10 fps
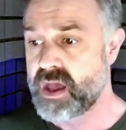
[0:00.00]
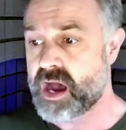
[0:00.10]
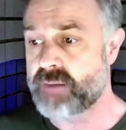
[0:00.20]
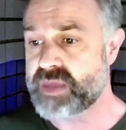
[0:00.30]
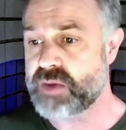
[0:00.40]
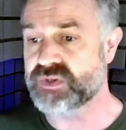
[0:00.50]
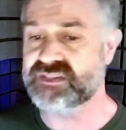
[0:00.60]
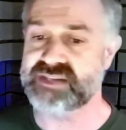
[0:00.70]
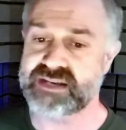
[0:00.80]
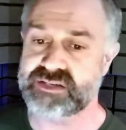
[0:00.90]
um, he was
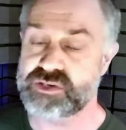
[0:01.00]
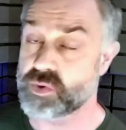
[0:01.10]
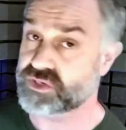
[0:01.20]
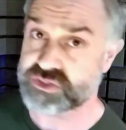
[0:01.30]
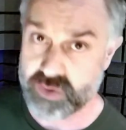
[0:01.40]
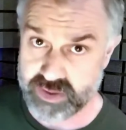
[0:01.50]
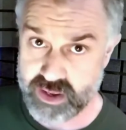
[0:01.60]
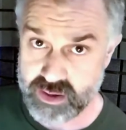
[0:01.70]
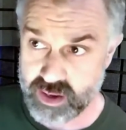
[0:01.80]
sent to Australia